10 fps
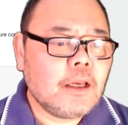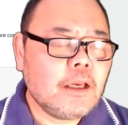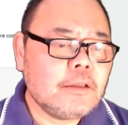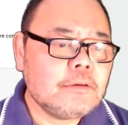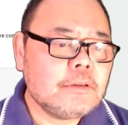
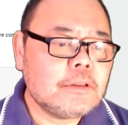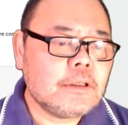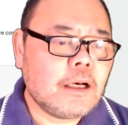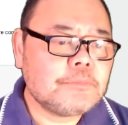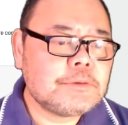And
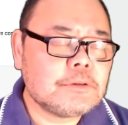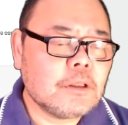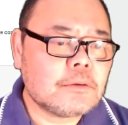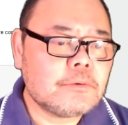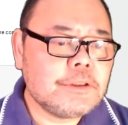the ob
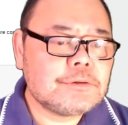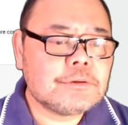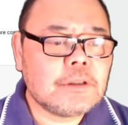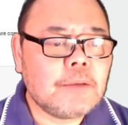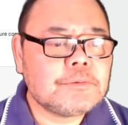
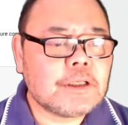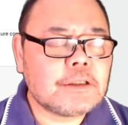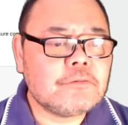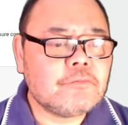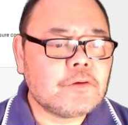original
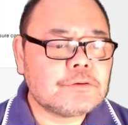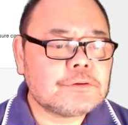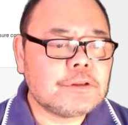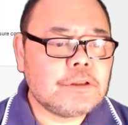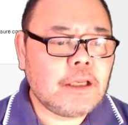objective
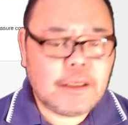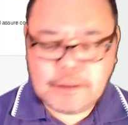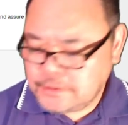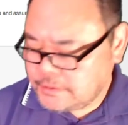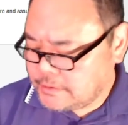function
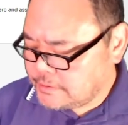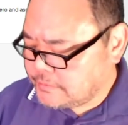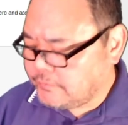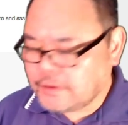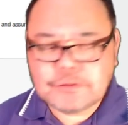is
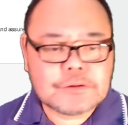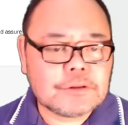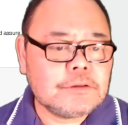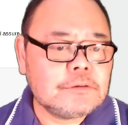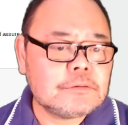this
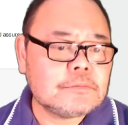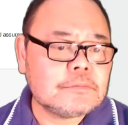function